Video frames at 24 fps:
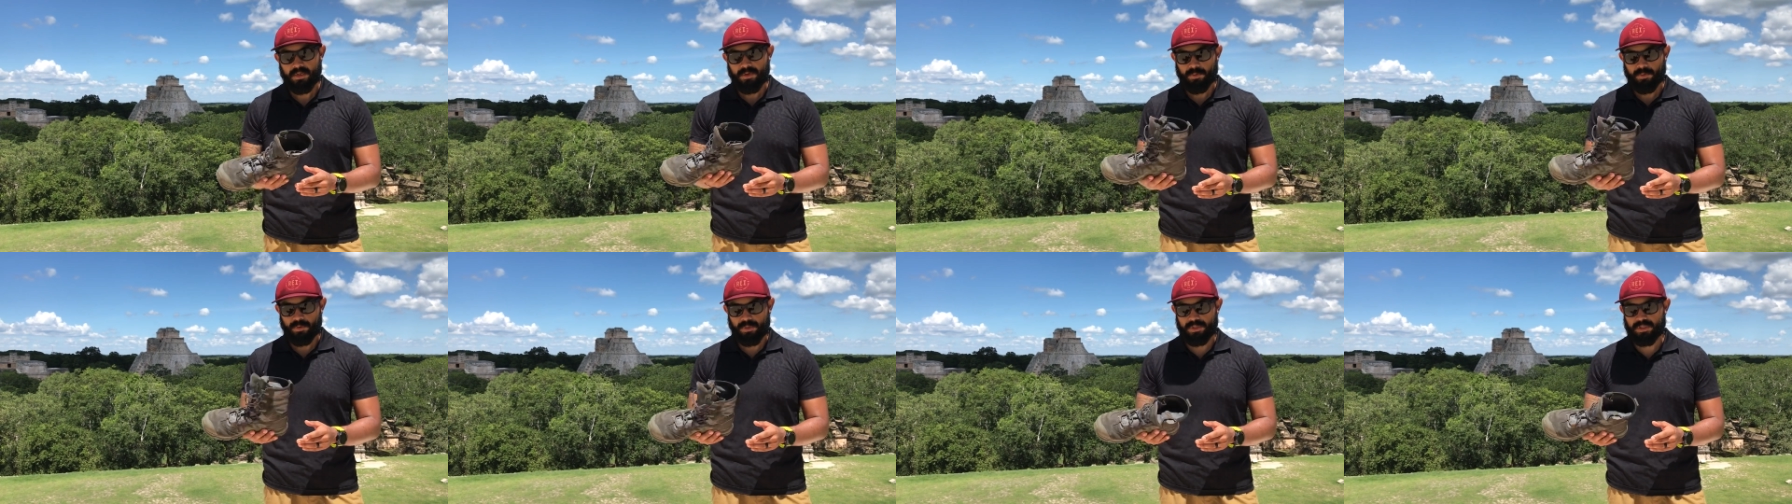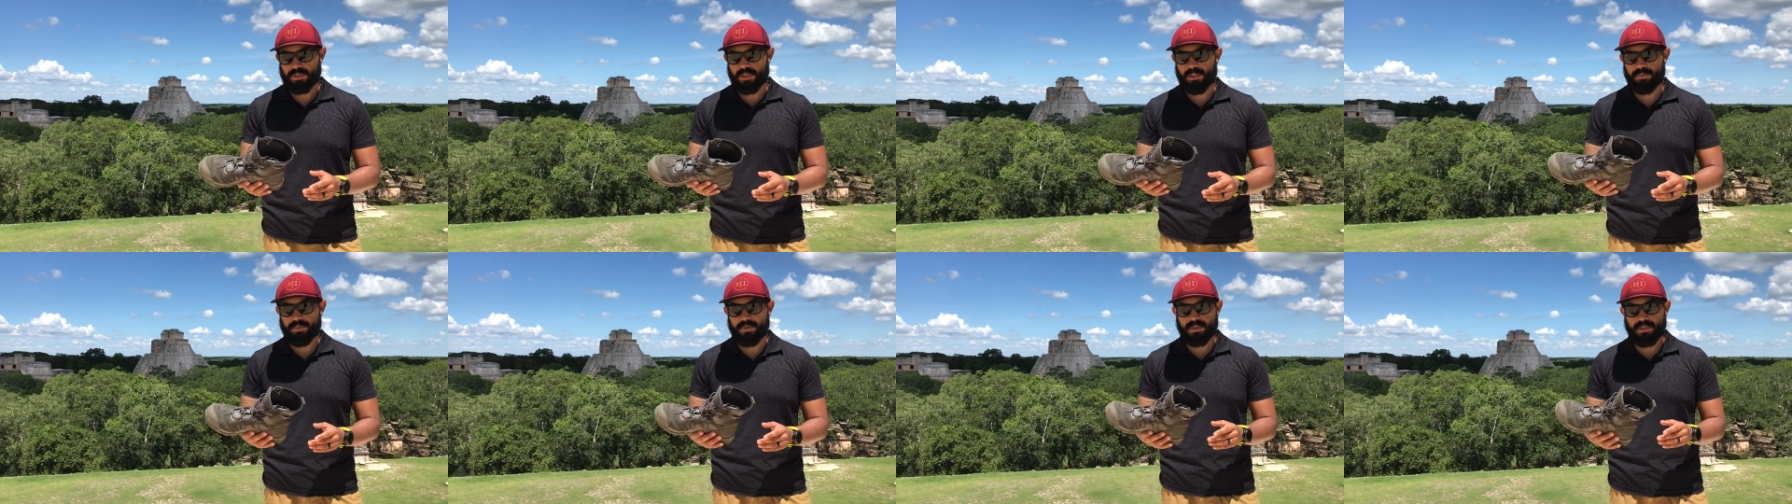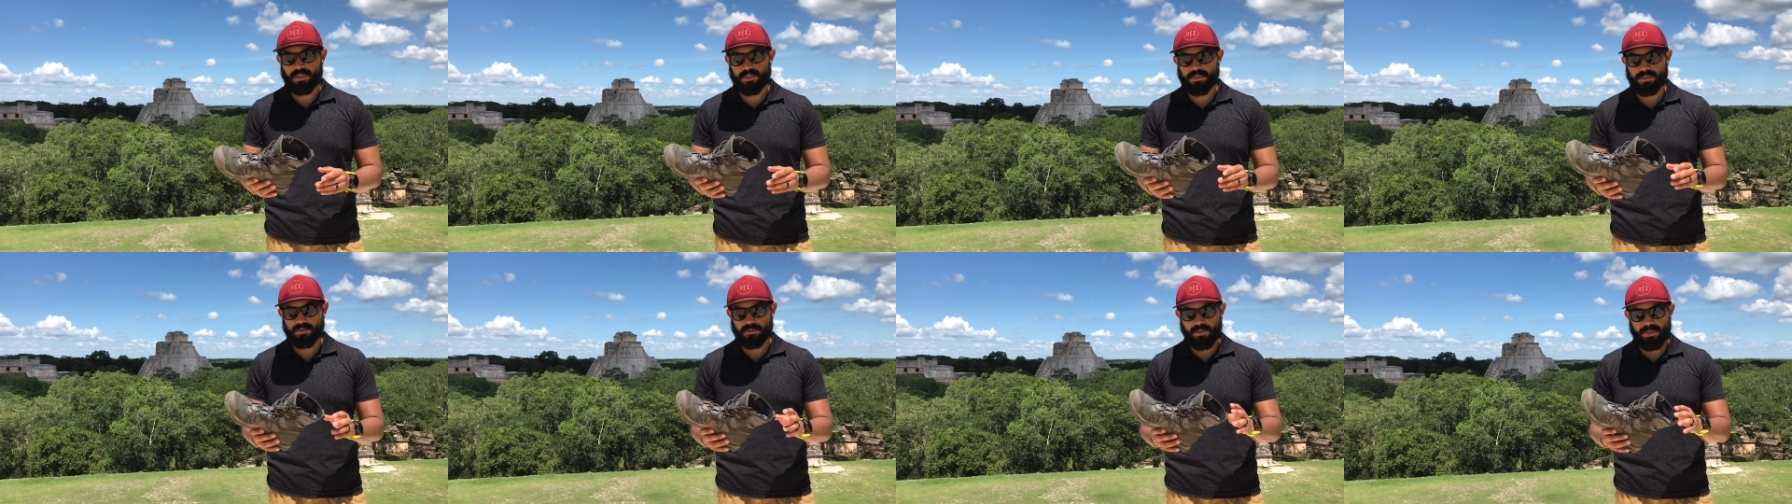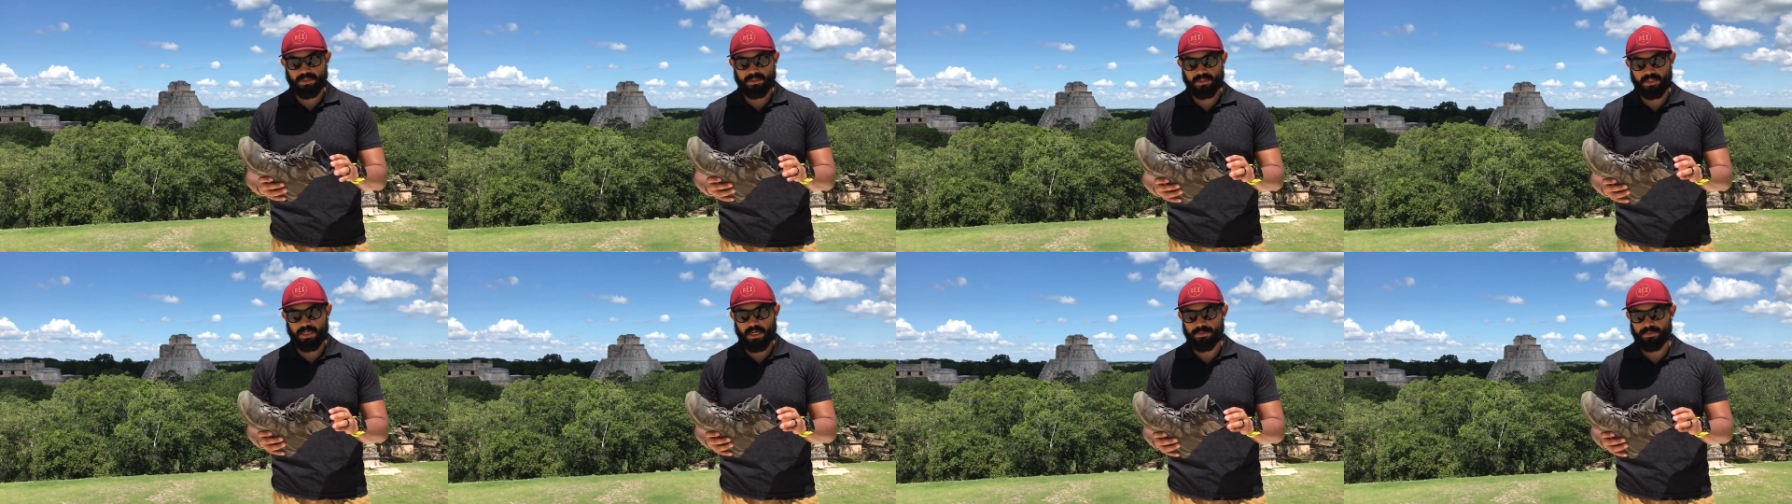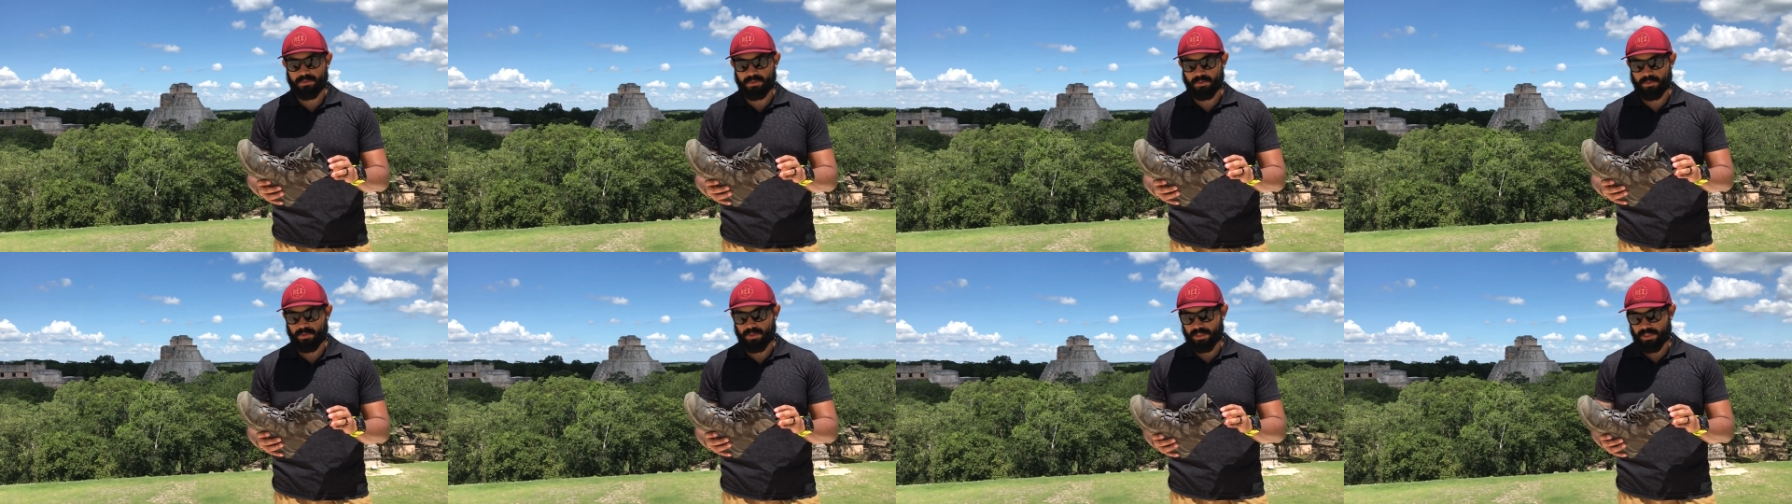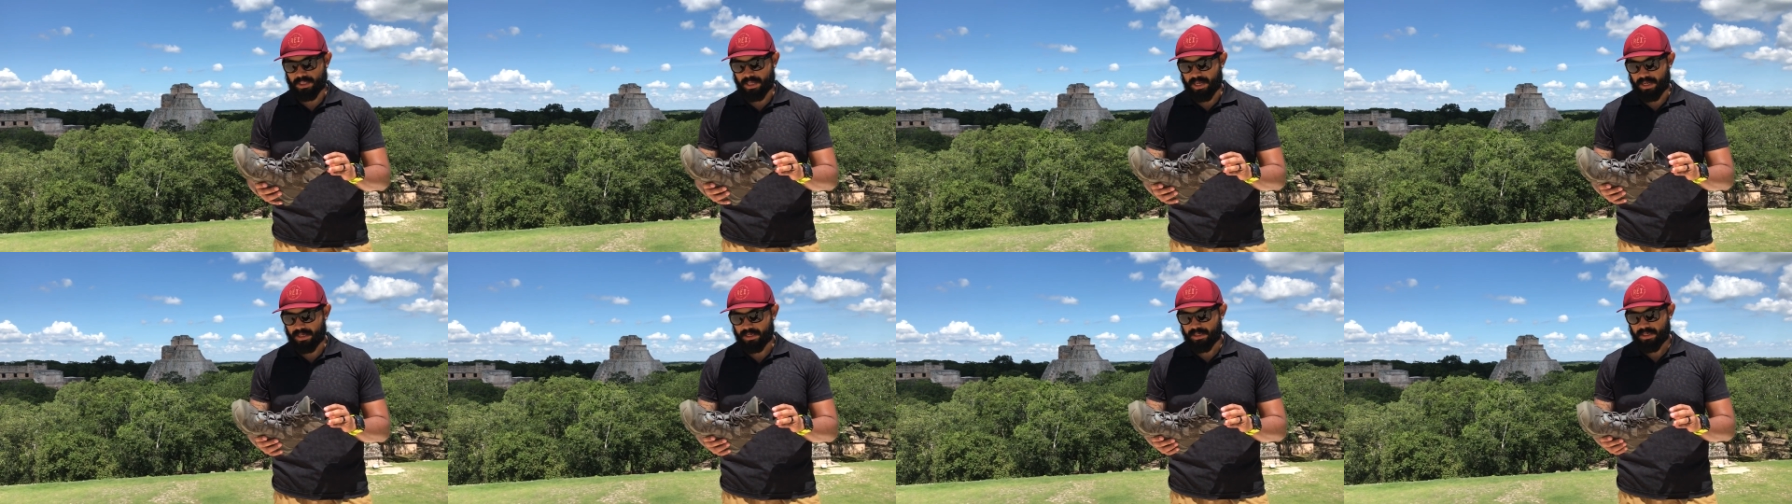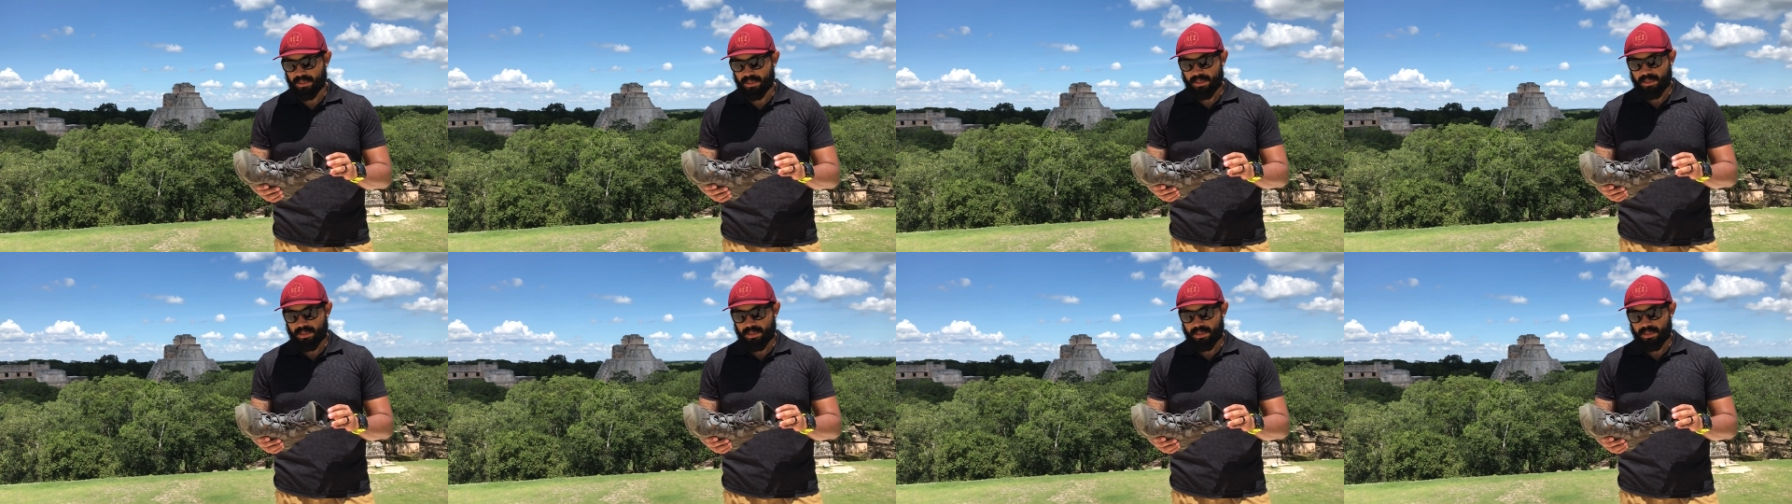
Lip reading: which Salomon does a great job doing that.